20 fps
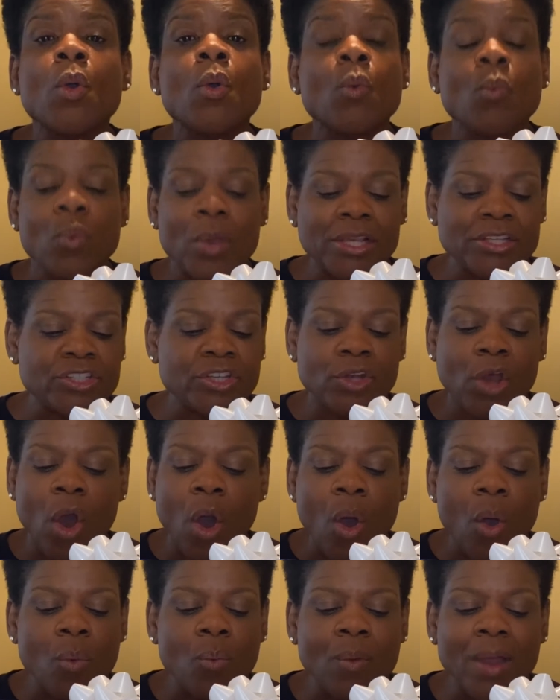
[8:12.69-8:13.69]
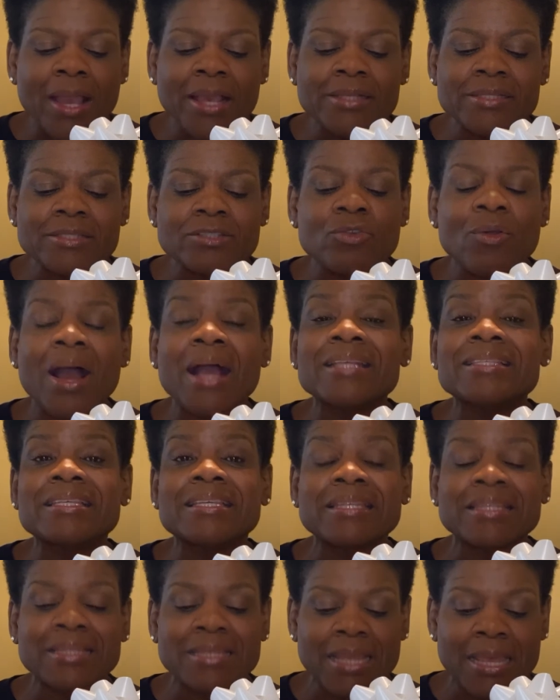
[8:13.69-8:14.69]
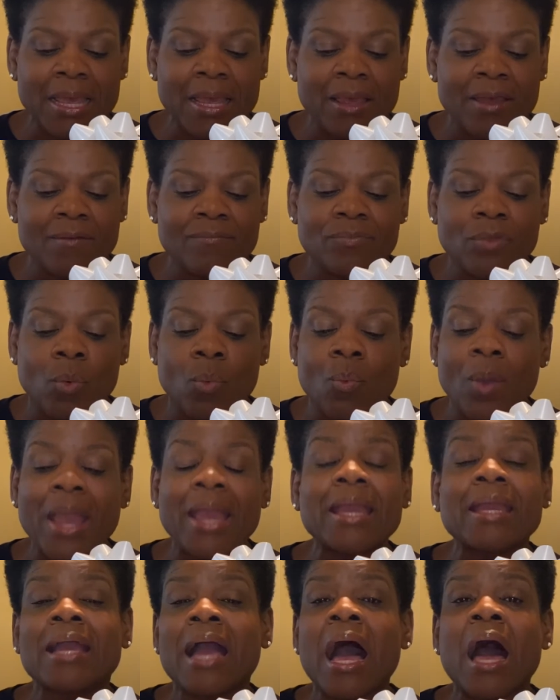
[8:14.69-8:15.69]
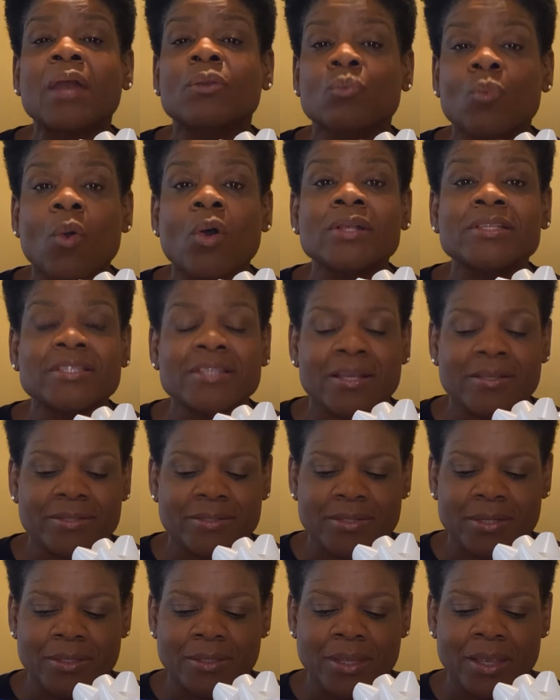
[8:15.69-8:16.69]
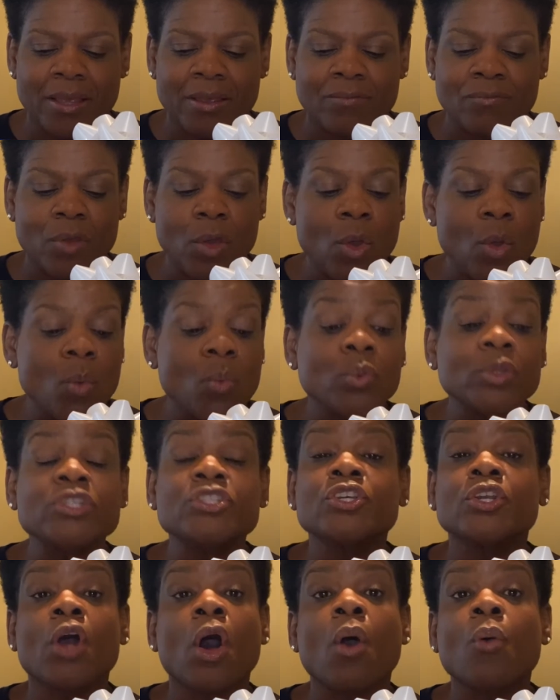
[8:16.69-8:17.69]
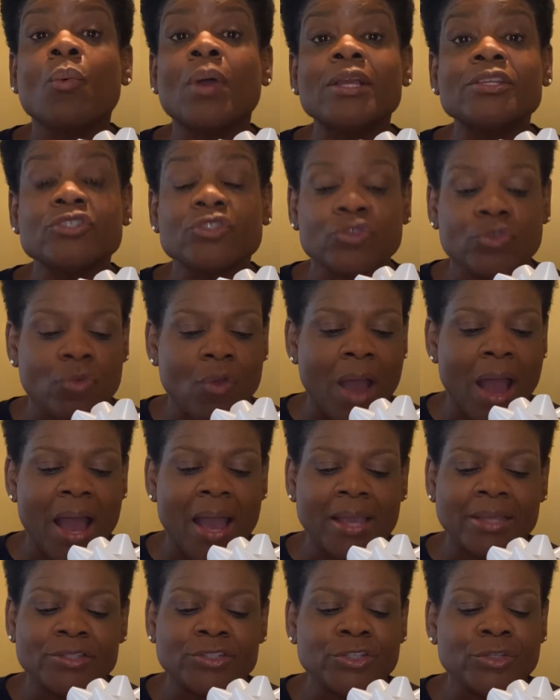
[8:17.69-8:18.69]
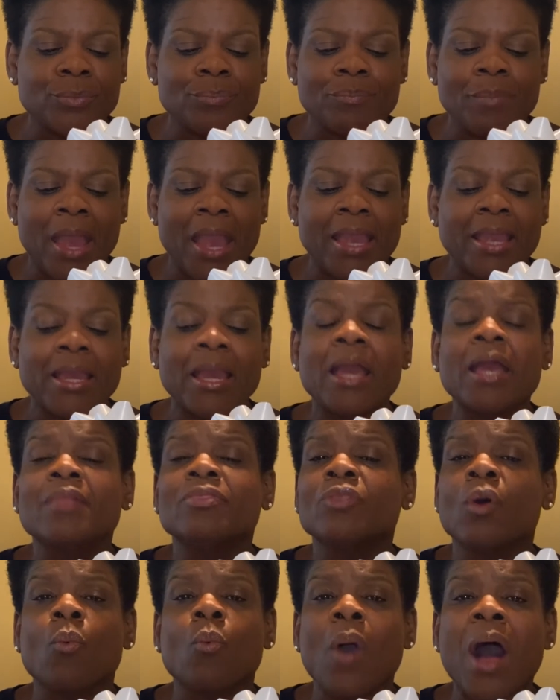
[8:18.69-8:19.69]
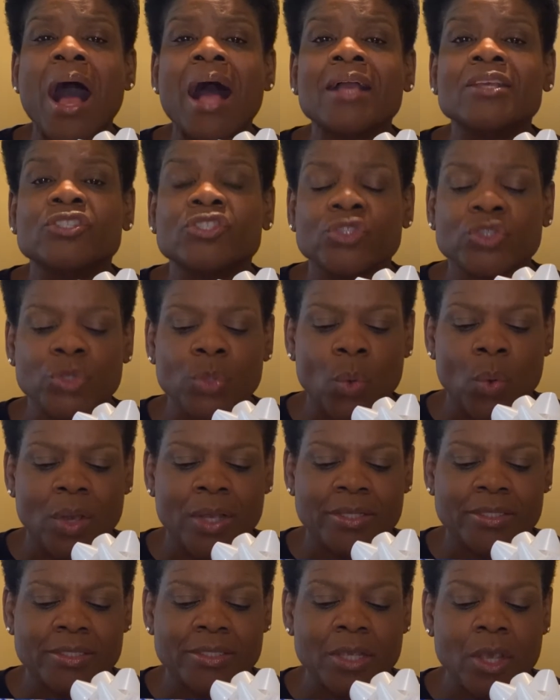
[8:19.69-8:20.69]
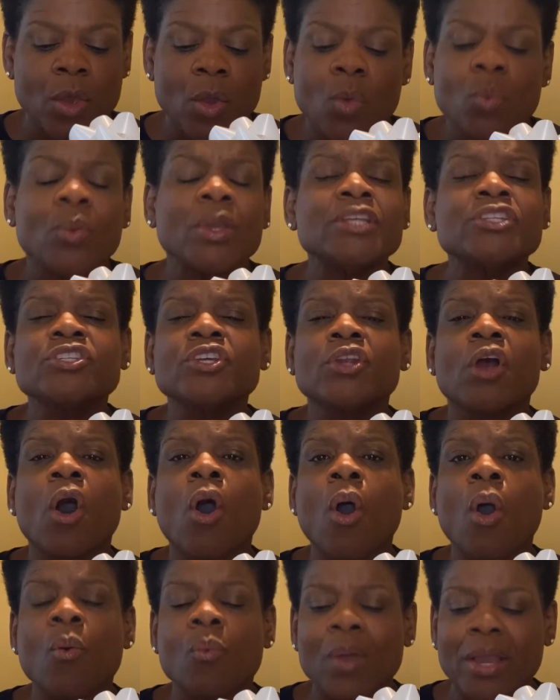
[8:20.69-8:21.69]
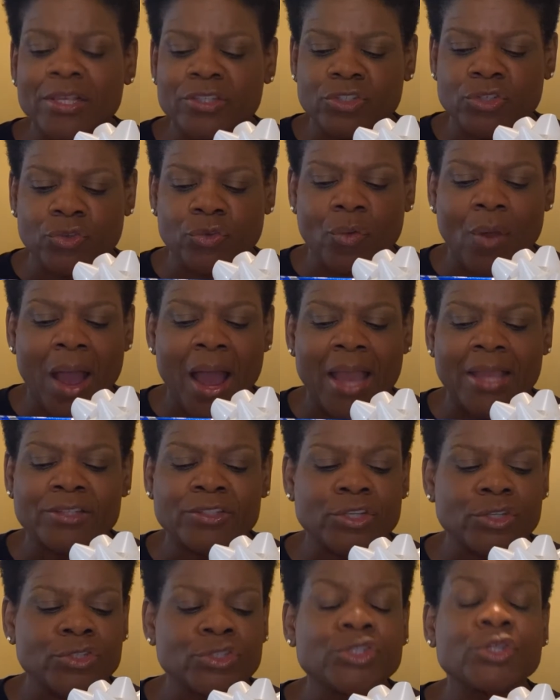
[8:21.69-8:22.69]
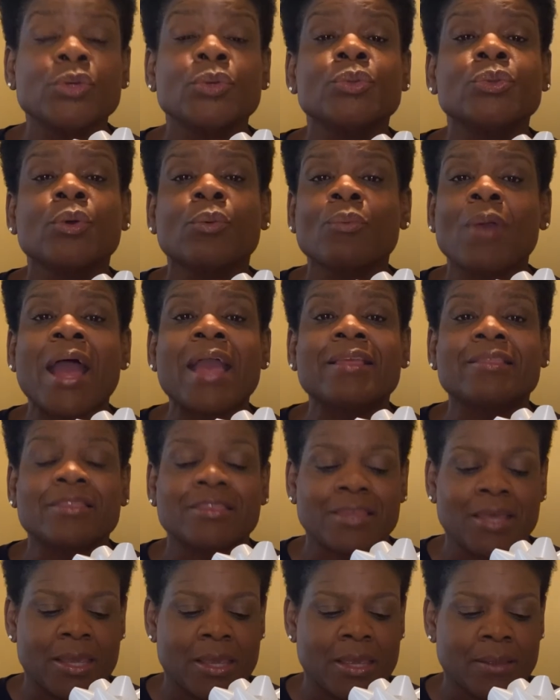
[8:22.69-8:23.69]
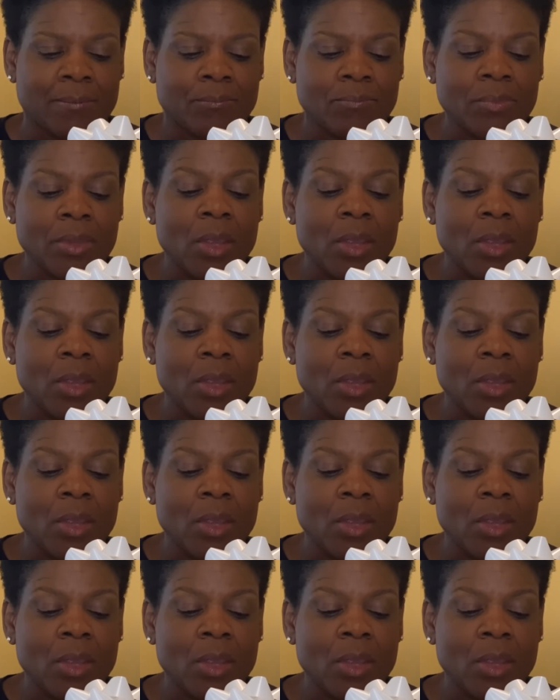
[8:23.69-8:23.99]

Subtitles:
We should always try to live the way God wants us to live. We should always try to make the wise choice. We should always try to do the right thing.